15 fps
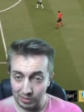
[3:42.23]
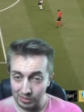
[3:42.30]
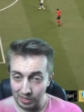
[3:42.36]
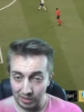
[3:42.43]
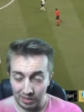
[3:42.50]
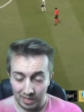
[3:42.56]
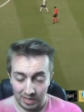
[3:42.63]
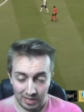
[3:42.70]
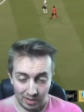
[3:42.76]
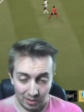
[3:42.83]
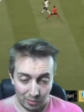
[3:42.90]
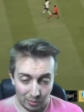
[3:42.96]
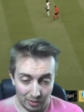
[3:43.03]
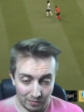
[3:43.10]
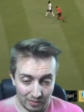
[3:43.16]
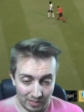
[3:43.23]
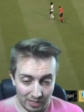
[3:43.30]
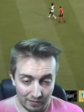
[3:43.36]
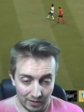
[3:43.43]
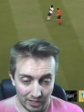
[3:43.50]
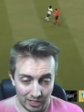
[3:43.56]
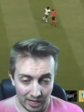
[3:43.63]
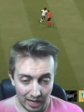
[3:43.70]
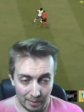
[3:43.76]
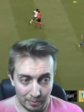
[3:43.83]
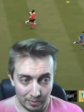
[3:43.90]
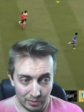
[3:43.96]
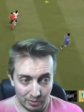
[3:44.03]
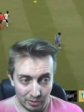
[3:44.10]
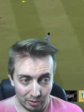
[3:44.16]
So we'll have to see if it actually
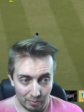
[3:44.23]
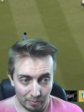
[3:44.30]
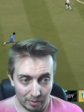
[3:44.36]
happens or not.